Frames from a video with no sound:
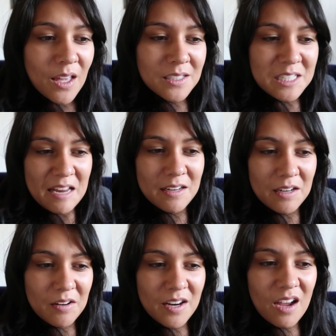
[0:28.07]
I
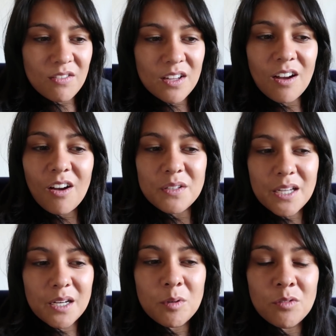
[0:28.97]
intended on having all these
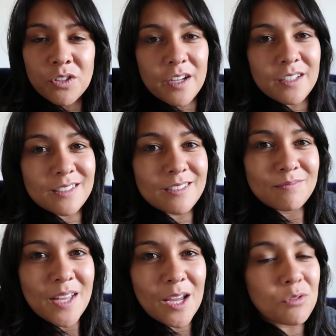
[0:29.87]
honeymoon vlogs
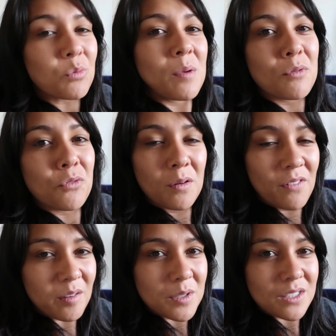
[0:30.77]
out of the way before
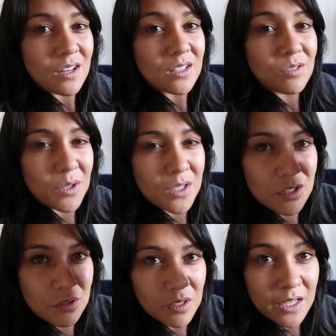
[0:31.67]
Vlogmas starts so I could
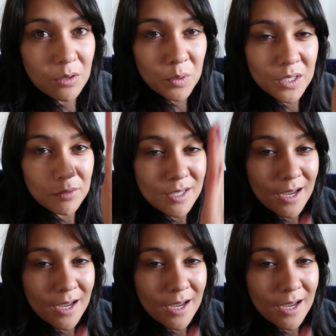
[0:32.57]
do it like real